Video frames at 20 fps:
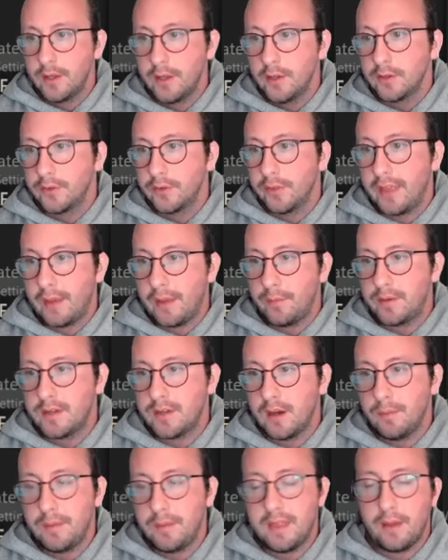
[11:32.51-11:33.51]
So that would
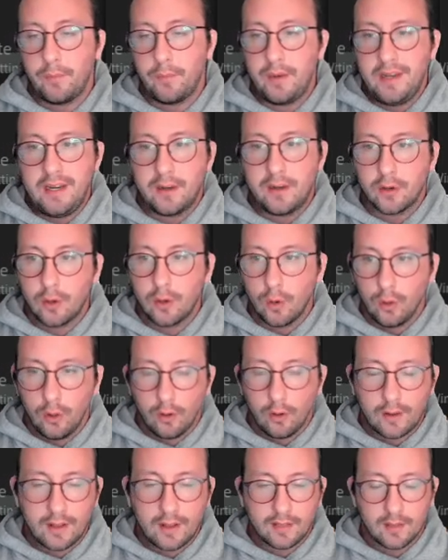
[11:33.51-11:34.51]
tell me that we need to go
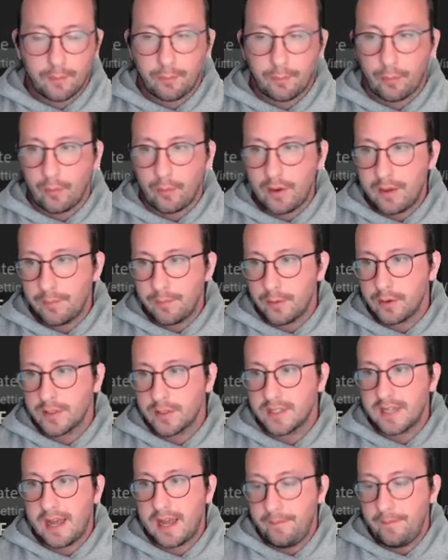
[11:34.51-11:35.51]
look at the parameter
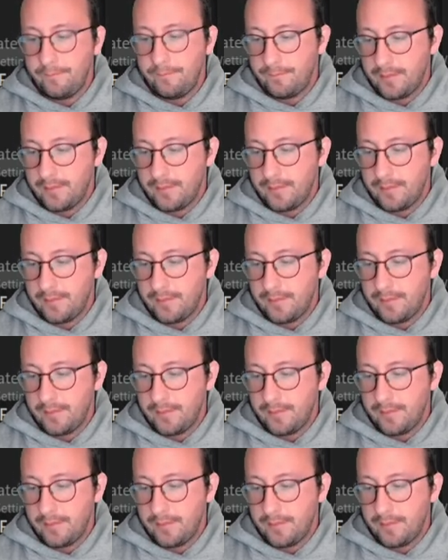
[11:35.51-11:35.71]
set